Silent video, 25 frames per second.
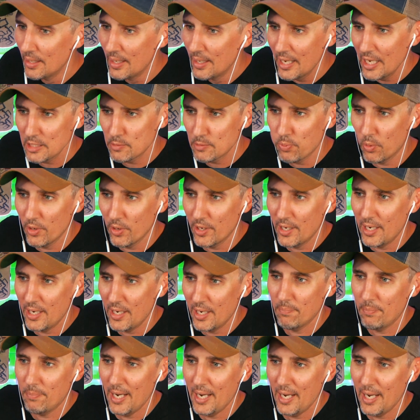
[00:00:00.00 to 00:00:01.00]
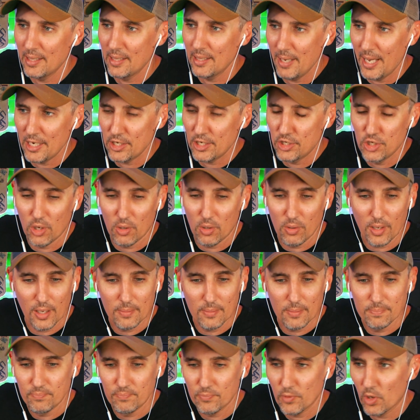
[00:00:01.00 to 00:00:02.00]
As pointed out by the Mad Shogun
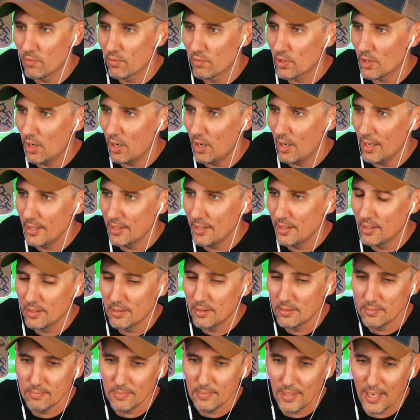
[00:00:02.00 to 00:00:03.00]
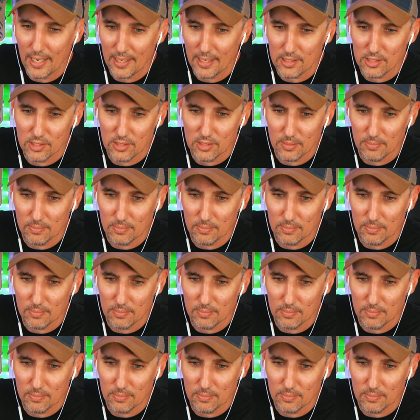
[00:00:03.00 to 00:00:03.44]
over on X.